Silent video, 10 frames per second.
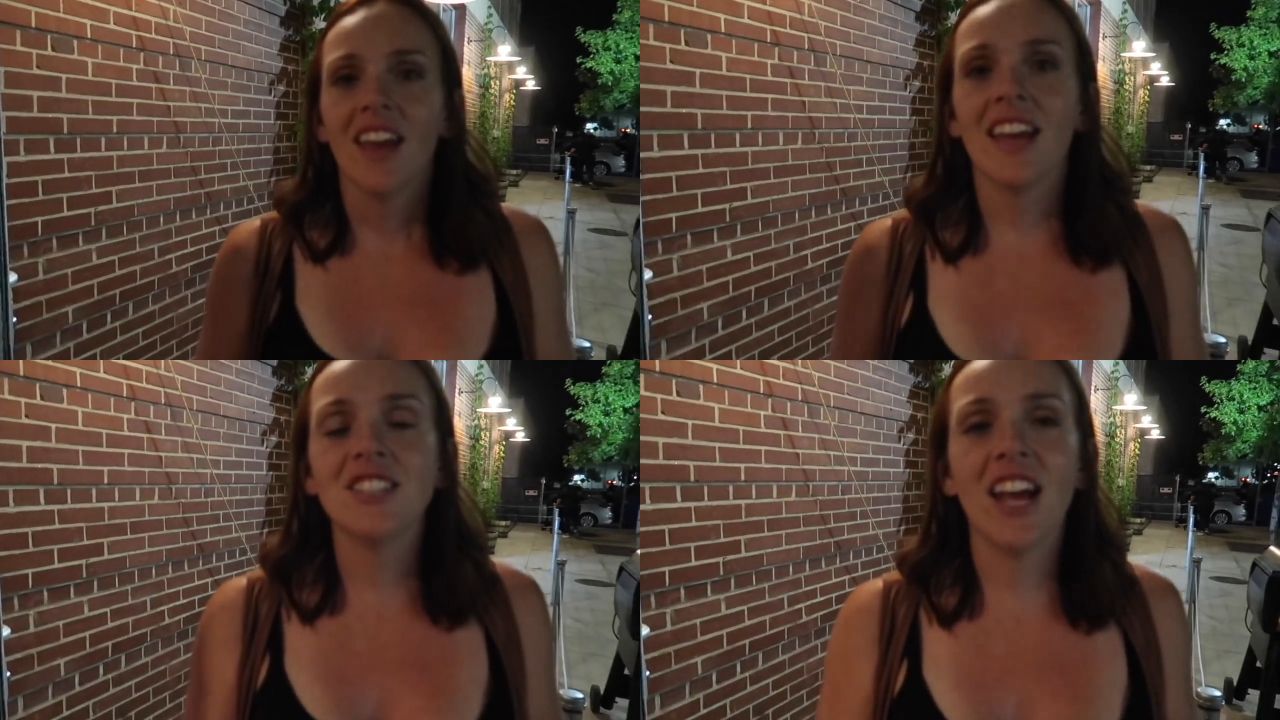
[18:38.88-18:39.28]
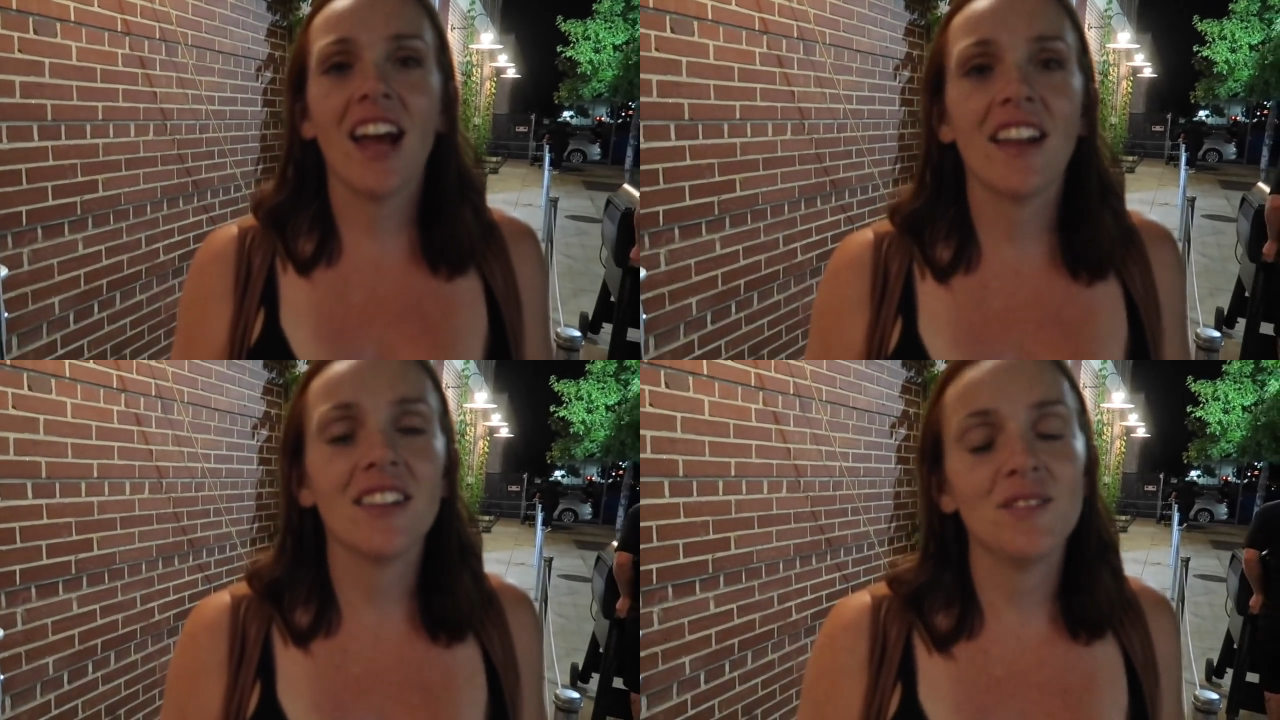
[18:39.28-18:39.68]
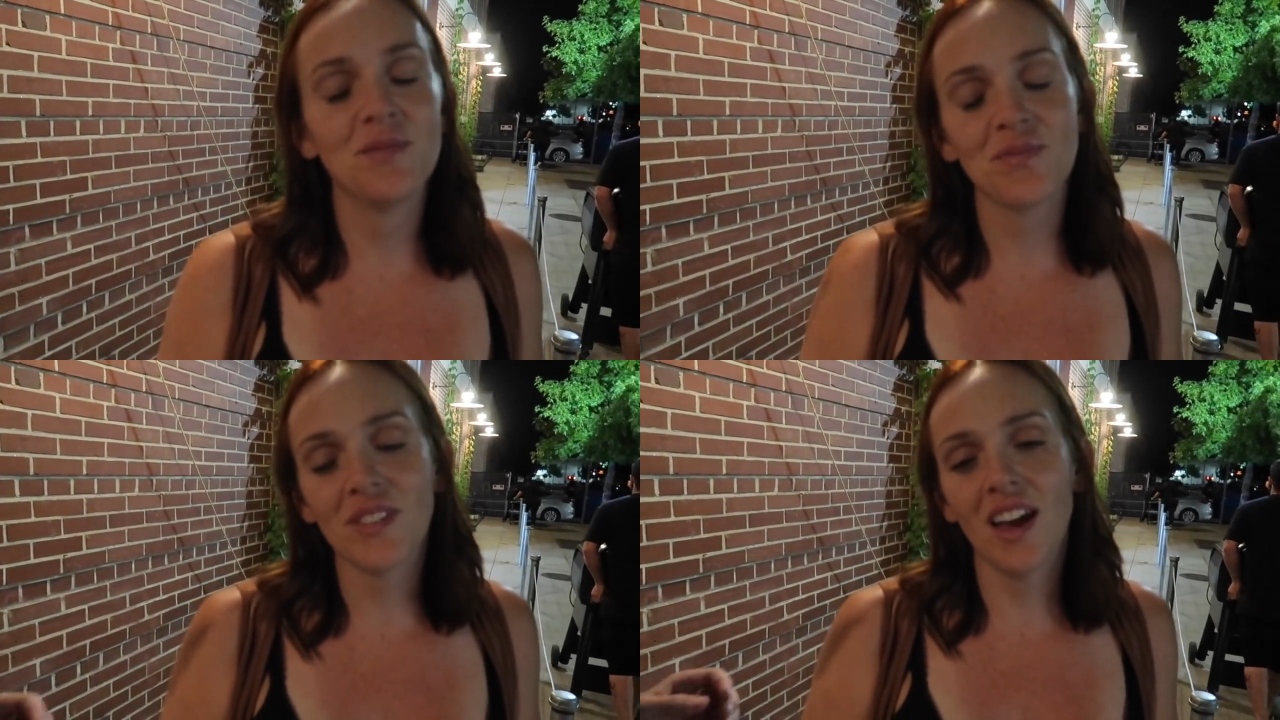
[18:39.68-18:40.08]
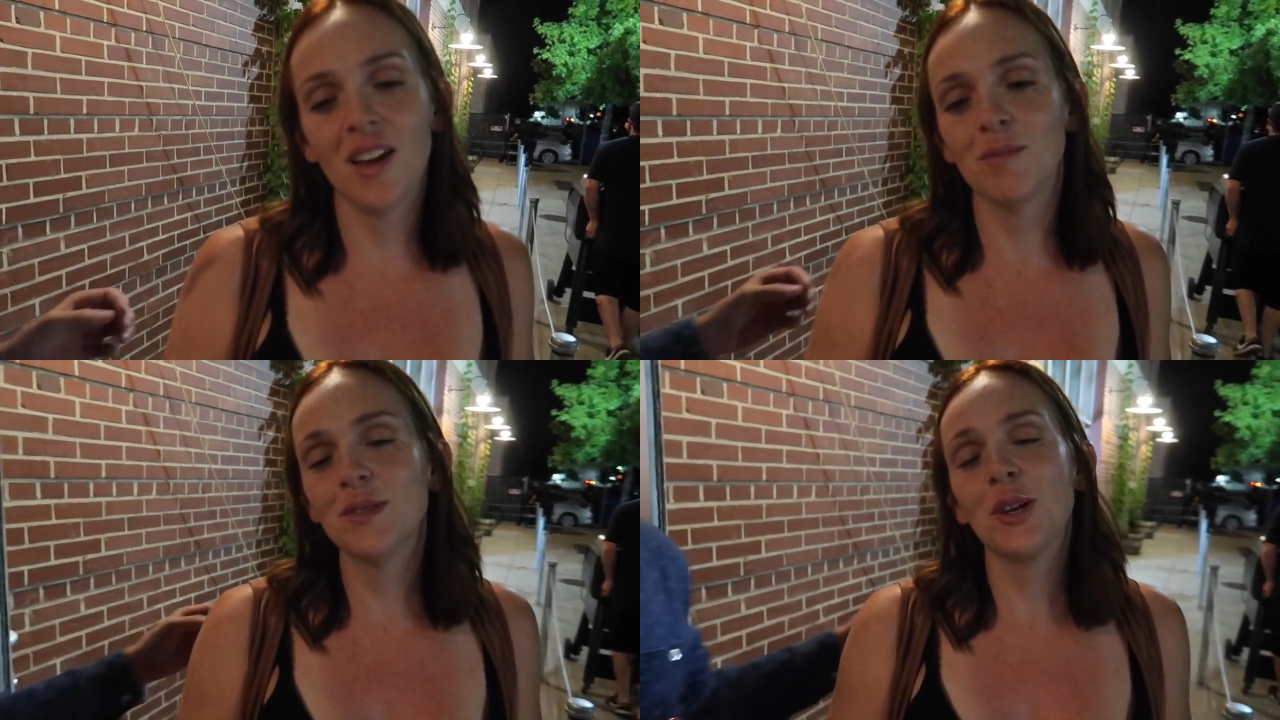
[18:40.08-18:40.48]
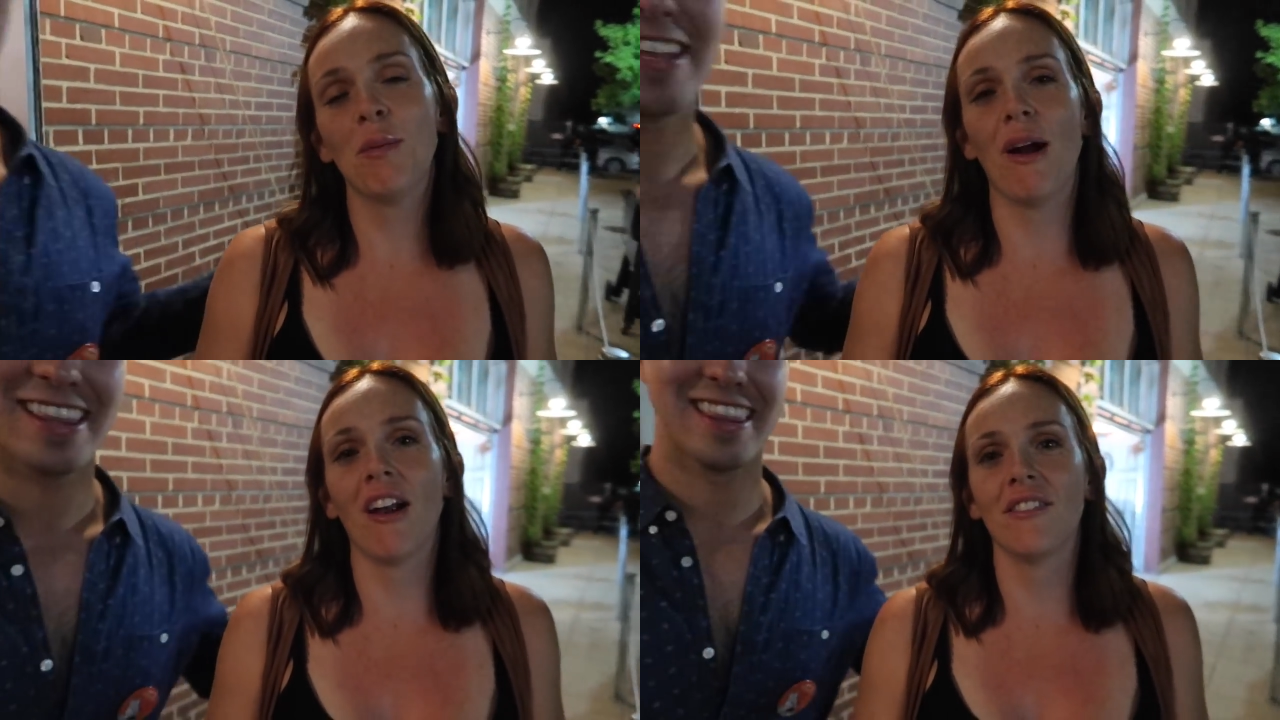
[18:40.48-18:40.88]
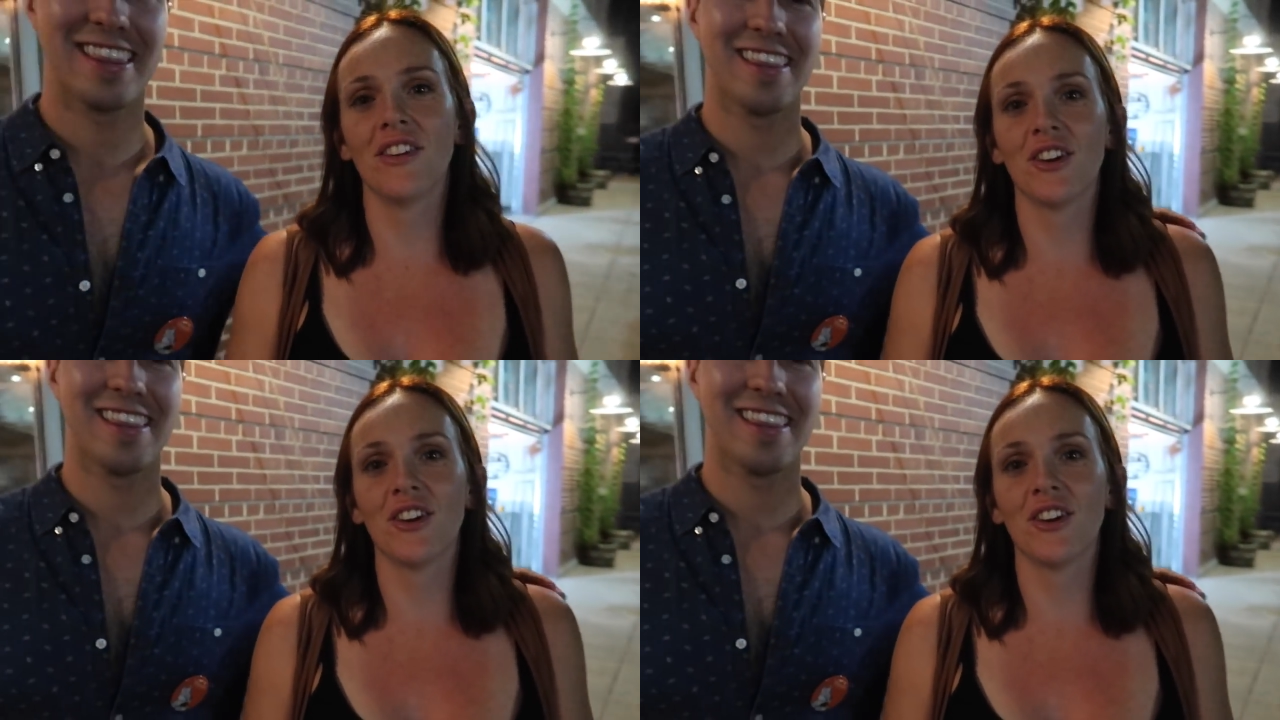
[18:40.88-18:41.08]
Hey, Chad. I'm so proud of